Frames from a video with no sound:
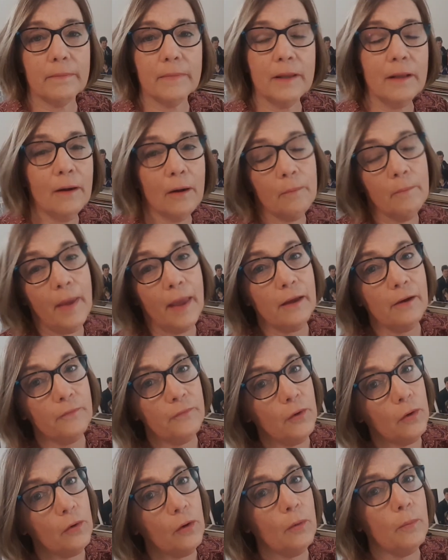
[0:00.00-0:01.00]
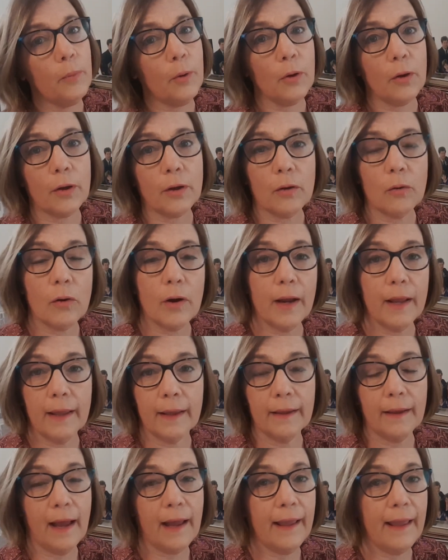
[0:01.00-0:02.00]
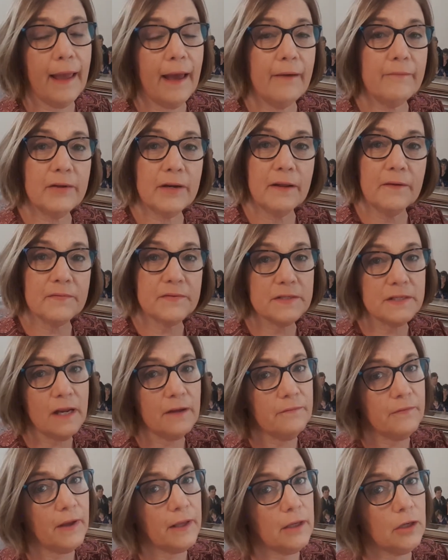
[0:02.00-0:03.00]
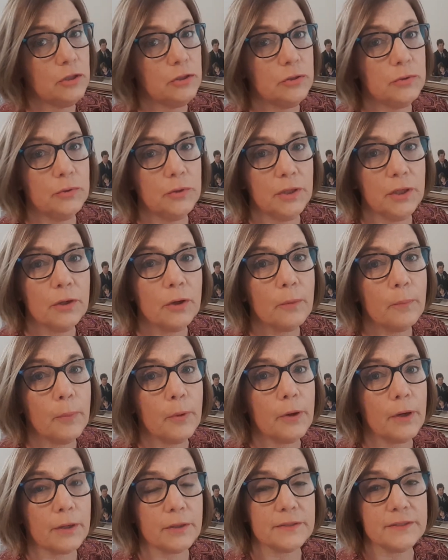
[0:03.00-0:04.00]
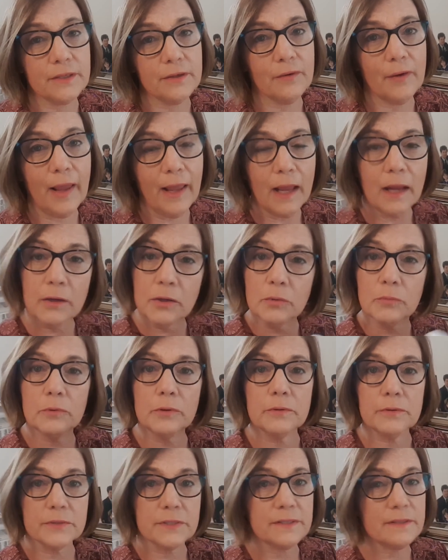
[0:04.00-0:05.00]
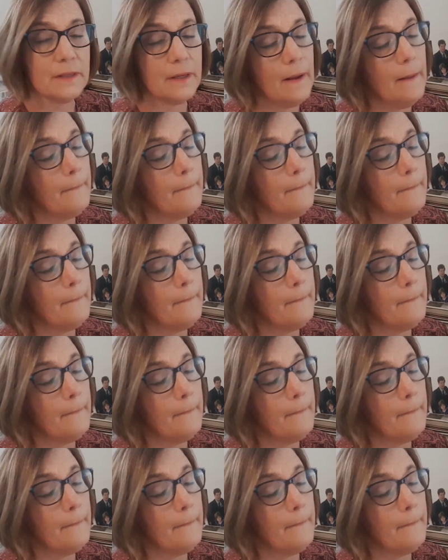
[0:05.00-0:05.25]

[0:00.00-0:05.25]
you know, make a photo book, or I have enough stuff I could do yearbooks, you know, annuals,